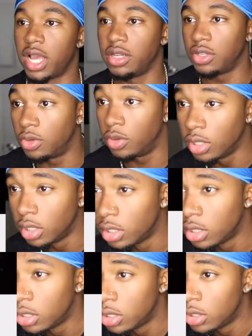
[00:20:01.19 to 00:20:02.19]
How you doing?
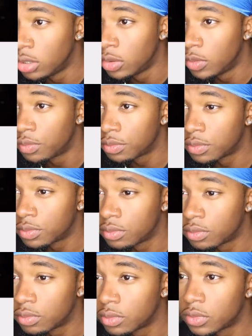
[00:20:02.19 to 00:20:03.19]

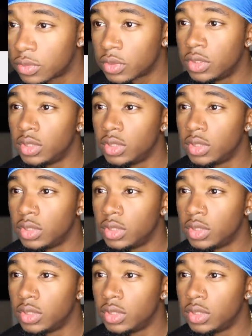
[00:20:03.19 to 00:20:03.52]
Yeah.